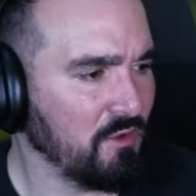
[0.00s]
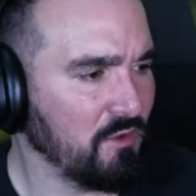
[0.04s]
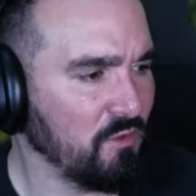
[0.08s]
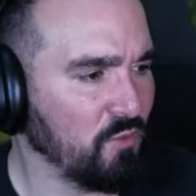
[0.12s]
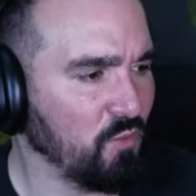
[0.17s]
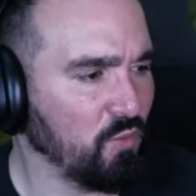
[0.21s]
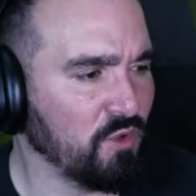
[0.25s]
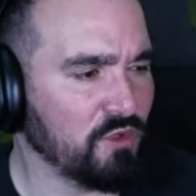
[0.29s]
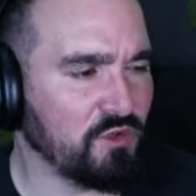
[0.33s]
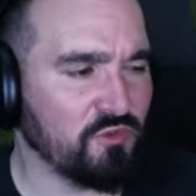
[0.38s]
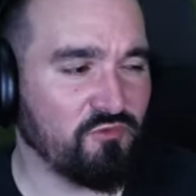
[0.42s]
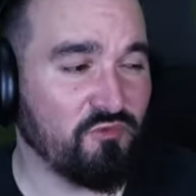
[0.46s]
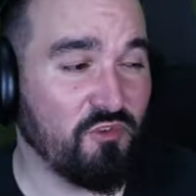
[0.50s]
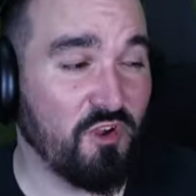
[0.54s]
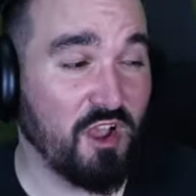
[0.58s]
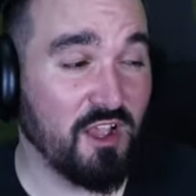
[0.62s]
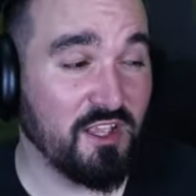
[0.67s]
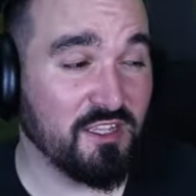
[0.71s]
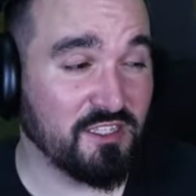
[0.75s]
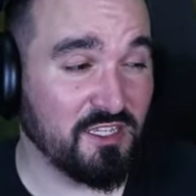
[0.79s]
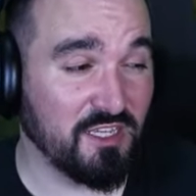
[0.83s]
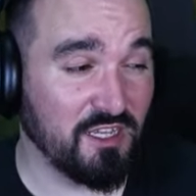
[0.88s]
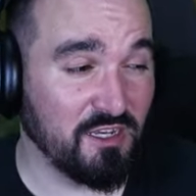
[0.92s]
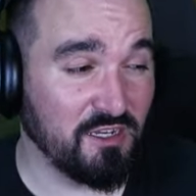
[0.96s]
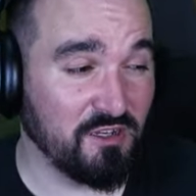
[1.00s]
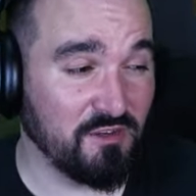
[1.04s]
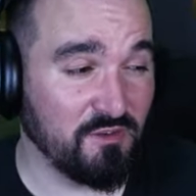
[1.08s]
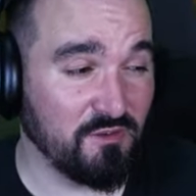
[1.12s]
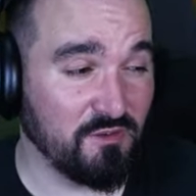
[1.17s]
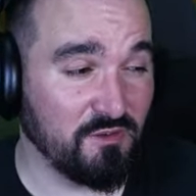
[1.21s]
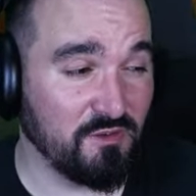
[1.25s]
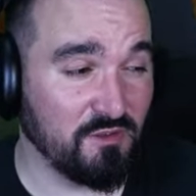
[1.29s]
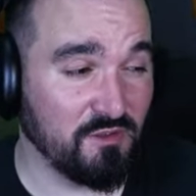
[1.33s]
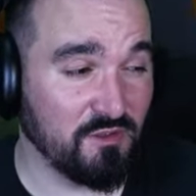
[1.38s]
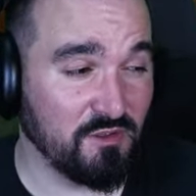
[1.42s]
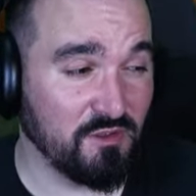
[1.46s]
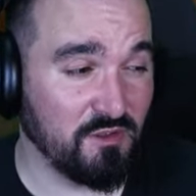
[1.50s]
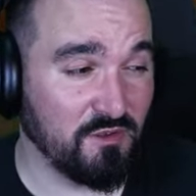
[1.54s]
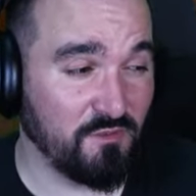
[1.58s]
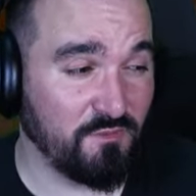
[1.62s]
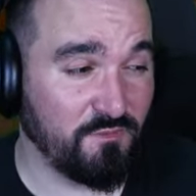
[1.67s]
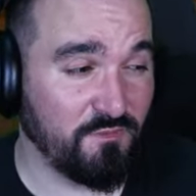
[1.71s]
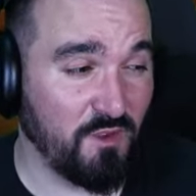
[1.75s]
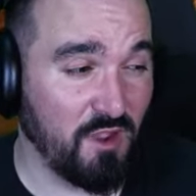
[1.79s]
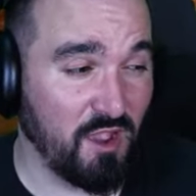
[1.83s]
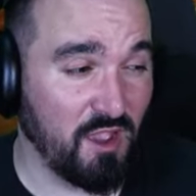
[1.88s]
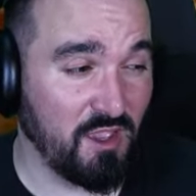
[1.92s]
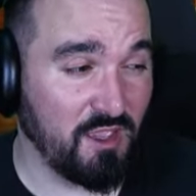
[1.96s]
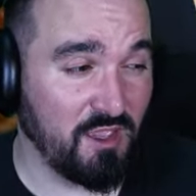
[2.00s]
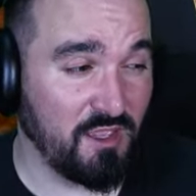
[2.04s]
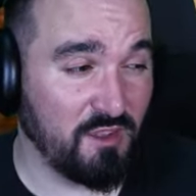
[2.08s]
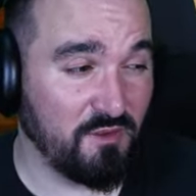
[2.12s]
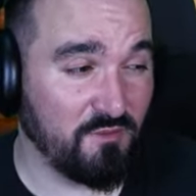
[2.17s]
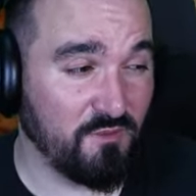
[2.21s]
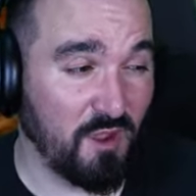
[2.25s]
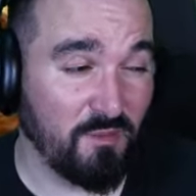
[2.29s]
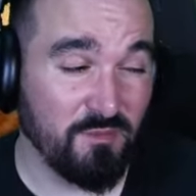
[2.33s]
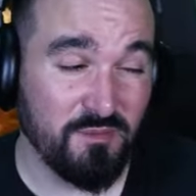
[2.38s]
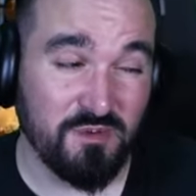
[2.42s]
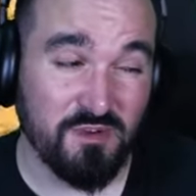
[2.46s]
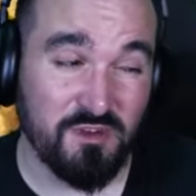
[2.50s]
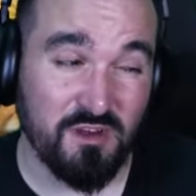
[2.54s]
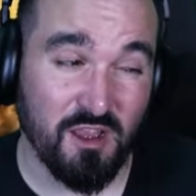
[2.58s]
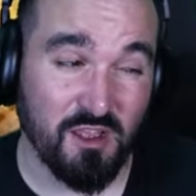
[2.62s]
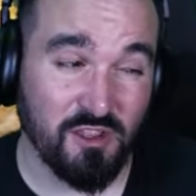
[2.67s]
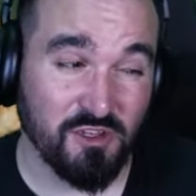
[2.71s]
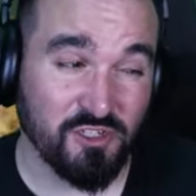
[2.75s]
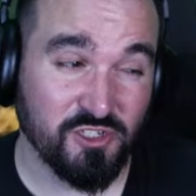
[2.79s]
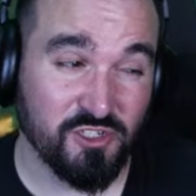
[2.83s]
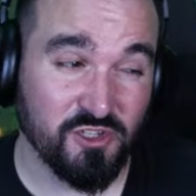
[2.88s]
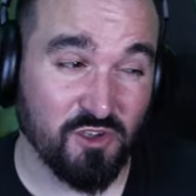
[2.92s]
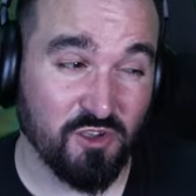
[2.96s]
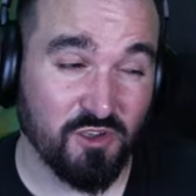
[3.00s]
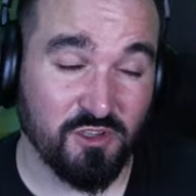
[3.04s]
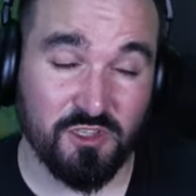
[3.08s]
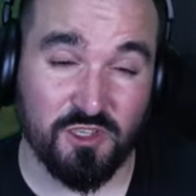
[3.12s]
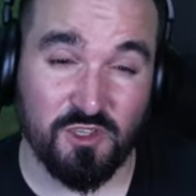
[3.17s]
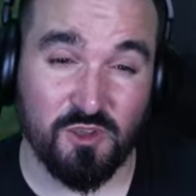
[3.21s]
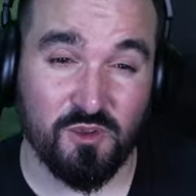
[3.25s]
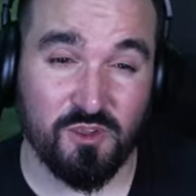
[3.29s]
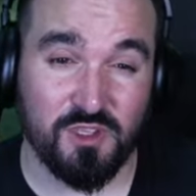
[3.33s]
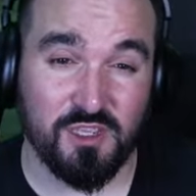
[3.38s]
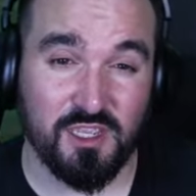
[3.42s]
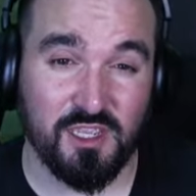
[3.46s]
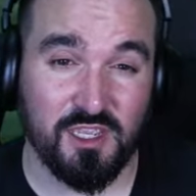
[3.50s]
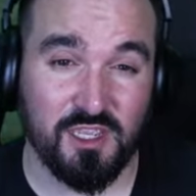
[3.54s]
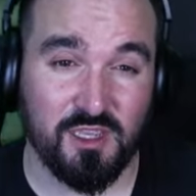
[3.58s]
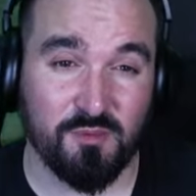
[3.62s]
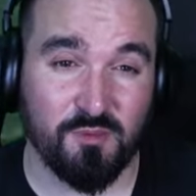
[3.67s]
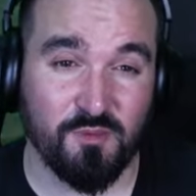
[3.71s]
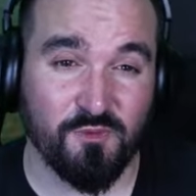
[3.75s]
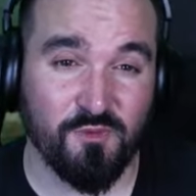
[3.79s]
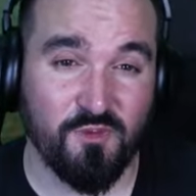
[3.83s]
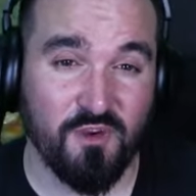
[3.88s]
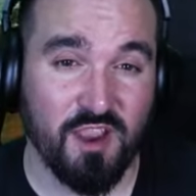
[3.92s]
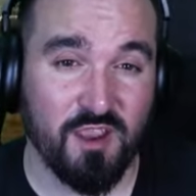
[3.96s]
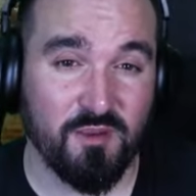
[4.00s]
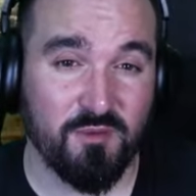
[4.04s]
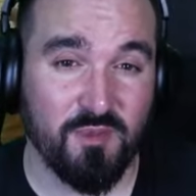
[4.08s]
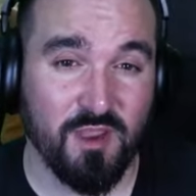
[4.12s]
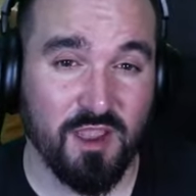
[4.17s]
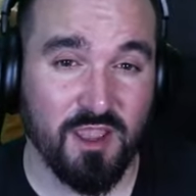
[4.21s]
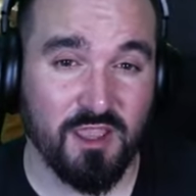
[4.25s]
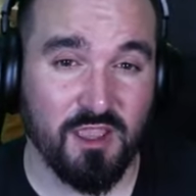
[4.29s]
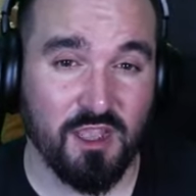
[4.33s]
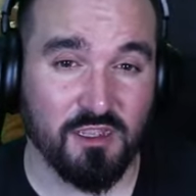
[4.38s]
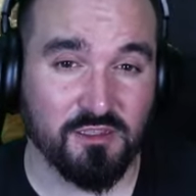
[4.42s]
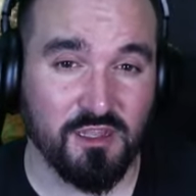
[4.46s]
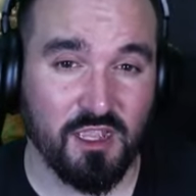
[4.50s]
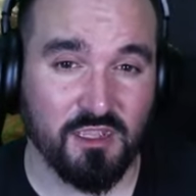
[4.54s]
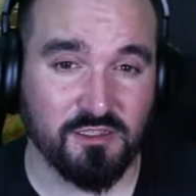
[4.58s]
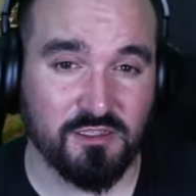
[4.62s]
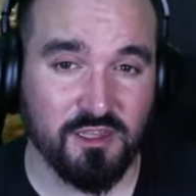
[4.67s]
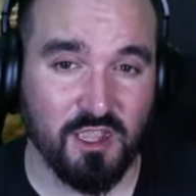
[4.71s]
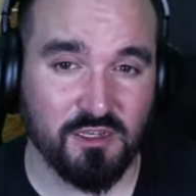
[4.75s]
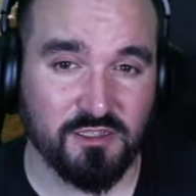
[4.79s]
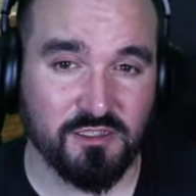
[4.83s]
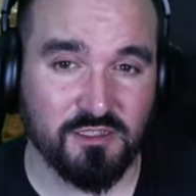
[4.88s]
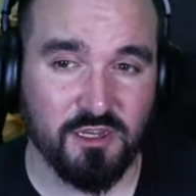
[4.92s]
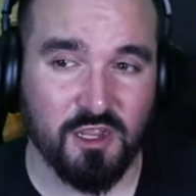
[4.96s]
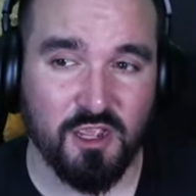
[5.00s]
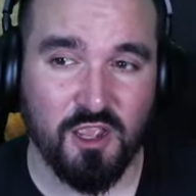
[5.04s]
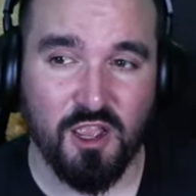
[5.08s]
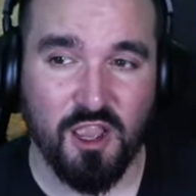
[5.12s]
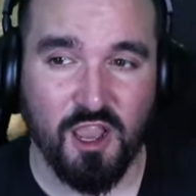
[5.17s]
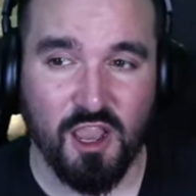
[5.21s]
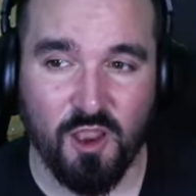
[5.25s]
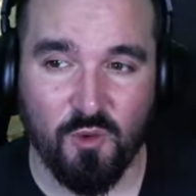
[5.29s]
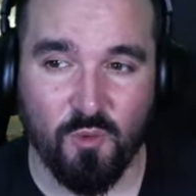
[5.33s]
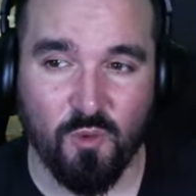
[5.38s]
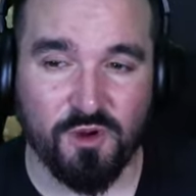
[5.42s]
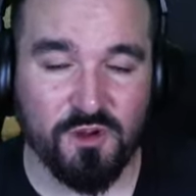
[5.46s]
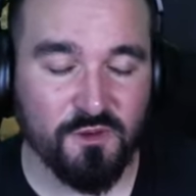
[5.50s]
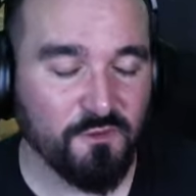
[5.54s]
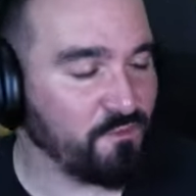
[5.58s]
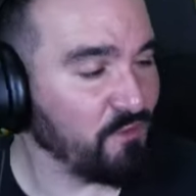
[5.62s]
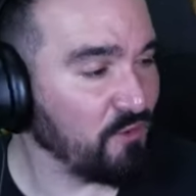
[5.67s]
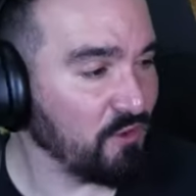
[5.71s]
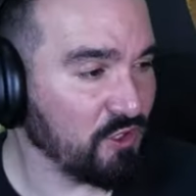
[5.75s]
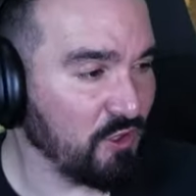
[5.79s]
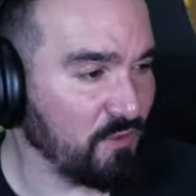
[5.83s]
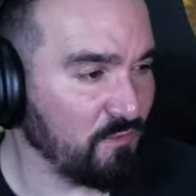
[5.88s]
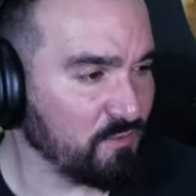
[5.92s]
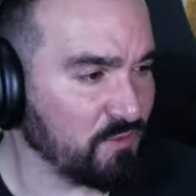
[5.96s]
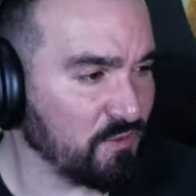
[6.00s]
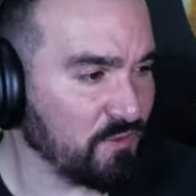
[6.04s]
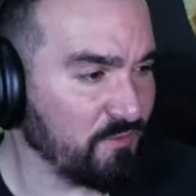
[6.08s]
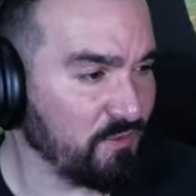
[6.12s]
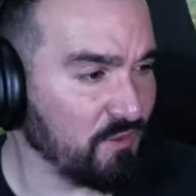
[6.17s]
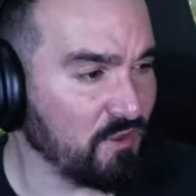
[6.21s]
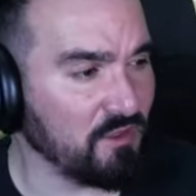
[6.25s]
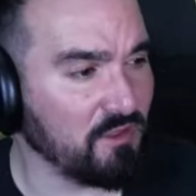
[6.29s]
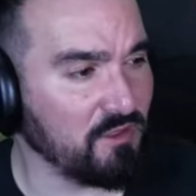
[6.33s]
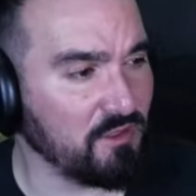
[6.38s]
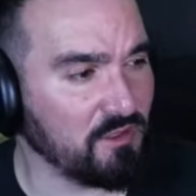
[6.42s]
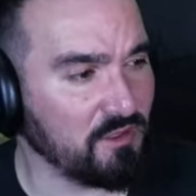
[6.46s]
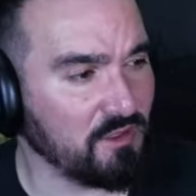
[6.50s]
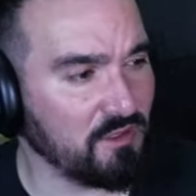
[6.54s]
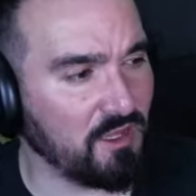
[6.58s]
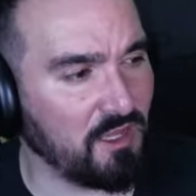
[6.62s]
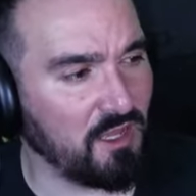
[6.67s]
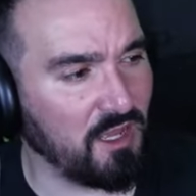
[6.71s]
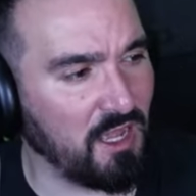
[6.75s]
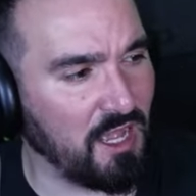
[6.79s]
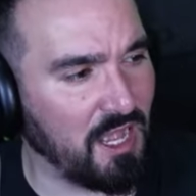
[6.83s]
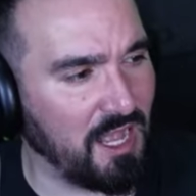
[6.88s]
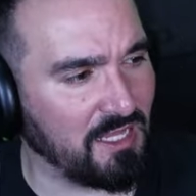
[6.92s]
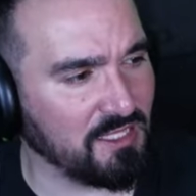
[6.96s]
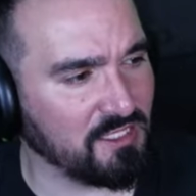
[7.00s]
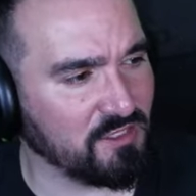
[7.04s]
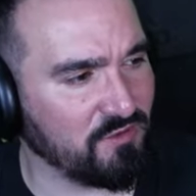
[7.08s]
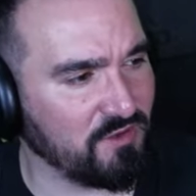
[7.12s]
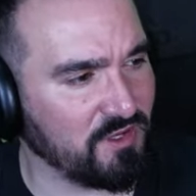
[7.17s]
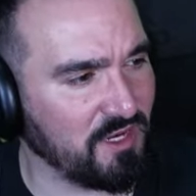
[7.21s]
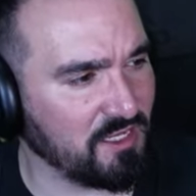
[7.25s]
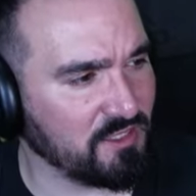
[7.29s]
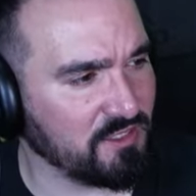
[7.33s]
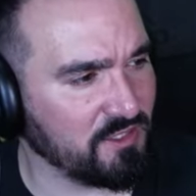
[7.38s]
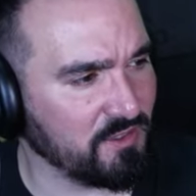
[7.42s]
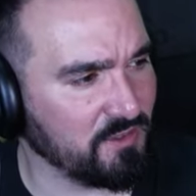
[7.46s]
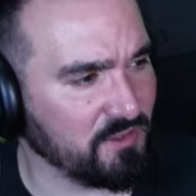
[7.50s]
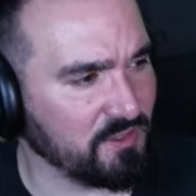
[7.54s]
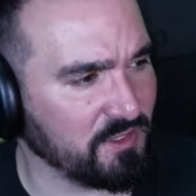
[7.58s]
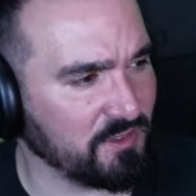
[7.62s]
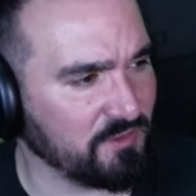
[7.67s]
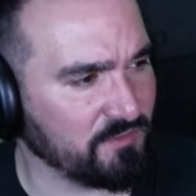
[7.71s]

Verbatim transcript: Would a Ryzen 5... I'm not sure, Yuki, I'm afraid, mate. I, I, I, I wouldn't feel comfortable uh, answering that dude.